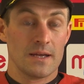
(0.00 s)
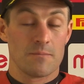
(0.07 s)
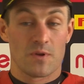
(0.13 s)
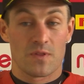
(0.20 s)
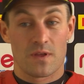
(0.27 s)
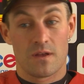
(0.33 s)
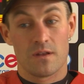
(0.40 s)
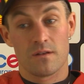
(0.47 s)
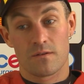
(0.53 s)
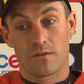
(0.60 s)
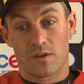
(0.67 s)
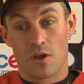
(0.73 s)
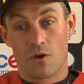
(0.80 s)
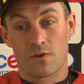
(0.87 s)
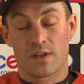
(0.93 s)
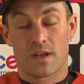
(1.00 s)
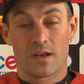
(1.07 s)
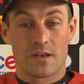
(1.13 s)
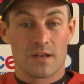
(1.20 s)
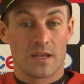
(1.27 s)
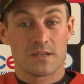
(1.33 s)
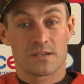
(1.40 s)
But then going down
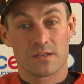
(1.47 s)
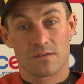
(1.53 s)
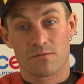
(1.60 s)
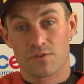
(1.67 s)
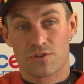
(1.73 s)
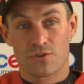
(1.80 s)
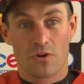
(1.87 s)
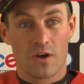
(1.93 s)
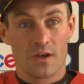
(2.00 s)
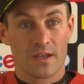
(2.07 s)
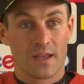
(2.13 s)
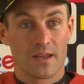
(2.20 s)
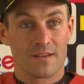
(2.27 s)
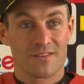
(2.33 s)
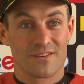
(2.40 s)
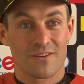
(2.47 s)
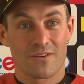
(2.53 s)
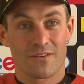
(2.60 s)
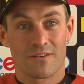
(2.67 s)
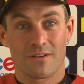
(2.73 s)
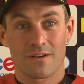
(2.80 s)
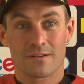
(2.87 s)
into Hizzies, it was dry again, so I
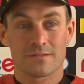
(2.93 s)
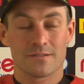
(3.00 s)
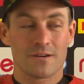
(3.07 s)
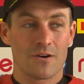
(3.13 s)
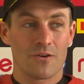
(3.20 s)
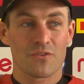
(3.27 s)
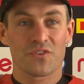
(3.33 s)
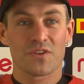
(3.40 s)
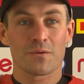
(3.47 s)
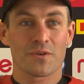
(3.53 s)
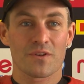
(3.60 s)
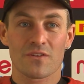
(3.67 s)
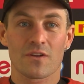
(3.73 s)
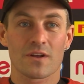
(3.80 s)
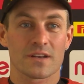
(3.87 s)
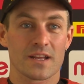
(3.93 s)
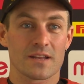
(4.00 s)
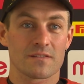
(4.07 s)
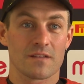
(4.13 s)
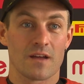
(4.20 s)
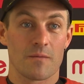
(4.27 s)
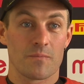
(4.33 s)
was like, well, I'll see what it's like
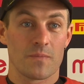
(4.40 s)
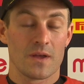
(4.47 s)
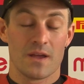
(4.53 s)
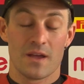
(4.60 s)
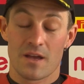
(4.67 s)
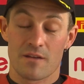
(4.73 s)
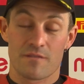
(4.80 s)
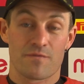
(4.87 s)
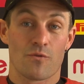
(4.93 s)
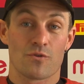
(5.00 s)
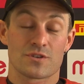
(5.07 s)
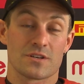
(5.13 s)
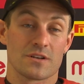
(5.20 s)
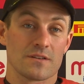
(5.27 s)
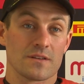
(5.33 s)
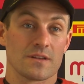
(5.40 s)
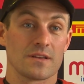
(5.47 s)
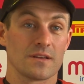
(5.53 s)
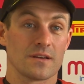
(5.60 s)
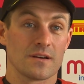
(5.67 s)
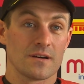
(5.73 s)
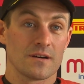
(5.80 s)
next lap. And
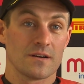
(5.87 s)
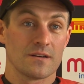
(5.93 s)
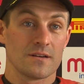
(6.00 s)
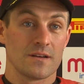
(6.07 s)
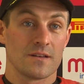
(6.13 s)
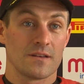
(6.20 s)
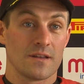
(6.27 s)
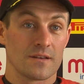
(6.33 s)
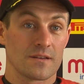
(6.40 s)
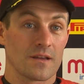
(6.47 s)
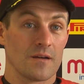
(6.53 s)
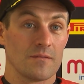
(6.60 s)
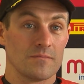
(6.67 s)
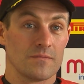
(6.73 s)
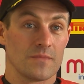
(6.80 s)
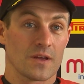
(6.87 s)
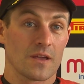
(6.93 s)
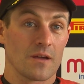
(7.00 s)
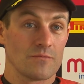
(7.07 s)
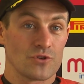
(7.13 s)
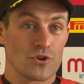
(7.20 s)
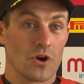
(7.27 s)
fortunately, it
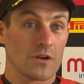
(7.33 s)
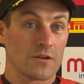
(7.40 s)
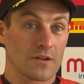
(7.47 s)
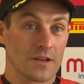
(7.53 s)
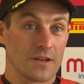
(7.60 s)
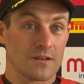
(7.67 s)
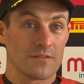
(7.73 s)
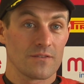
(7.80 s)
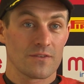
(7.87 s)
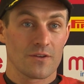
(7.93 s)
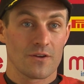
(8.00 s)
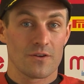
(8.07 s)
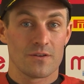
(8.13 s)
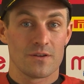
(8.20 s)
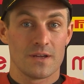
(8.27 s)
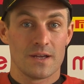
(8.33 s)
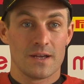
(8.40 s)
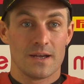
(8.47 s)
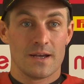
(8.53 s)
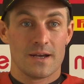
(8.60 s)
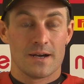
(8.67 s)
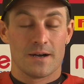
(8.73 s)
come drier again. So
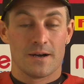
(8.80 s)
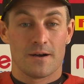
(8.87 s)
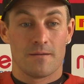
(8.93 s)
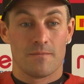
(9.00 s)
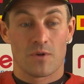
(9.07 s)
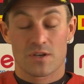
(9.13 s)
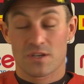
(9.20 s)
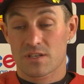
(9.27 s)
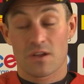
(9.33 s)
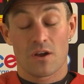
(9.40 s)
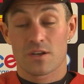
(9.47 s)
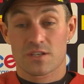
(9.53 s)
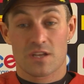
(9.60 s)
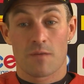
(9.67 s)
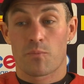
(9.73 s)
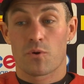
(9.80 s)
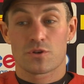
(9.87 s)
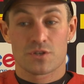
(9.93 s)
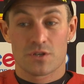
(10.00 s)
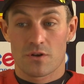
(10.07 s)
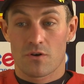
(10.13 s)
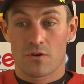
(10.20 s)
I just kept
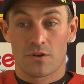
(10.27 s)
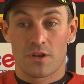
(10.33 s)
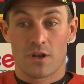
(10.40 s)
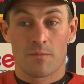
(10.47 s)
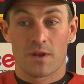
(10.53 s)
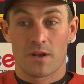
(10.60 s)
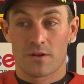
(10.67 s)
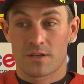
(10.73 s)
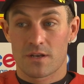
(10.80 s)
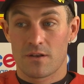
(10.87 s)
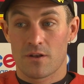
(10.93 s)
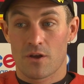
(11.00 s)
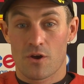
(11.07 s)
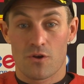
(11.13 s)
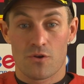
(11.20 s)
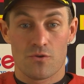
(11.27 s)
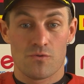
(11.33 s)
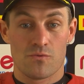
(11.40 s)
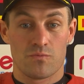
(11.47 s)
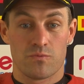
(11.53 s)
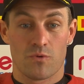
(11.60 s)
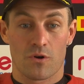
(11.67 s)
pushing on. You know, I mean, I didn't know
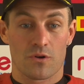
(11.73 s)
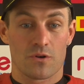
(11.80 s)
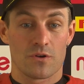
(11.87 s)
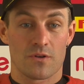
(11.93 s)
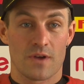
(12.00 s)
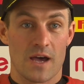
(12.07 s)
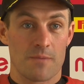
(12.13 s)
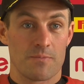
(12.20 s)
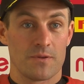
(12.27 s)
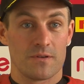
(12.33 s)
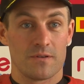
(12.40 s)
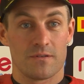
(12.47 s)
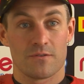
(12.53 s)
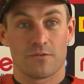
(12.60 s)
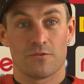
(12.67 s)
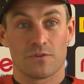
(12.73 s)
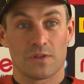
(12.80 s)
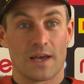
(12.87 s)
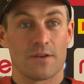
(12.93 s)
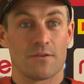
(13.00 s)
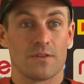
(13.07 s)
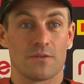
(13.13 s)
what could have happened or
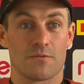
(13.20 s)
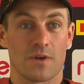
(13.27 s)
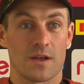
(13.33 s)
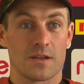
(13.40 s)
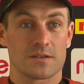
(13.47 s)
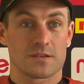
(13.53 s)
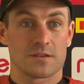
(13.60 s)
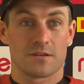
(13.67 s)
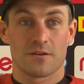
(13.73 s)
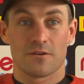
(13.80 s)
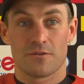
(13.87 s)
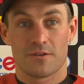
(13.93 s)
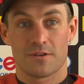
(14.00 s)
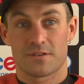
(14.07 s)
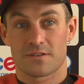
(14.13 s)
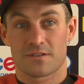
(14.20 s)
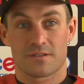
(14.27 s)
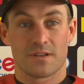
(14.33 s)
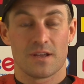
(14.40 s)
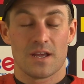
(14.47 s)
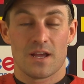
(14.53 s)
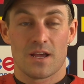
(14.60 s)
later in the race. You know,
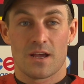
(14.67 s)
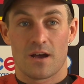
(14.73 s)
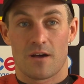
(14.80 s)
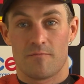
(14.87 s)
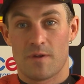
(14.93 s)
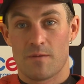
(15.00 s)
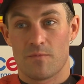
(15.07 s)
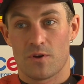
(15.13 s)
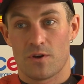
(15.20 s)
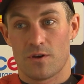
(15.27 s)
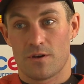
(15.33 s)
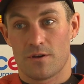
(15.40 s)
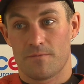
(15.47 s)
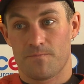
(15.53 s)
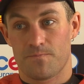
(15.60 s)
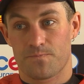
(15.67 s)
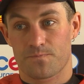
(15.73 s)
I remember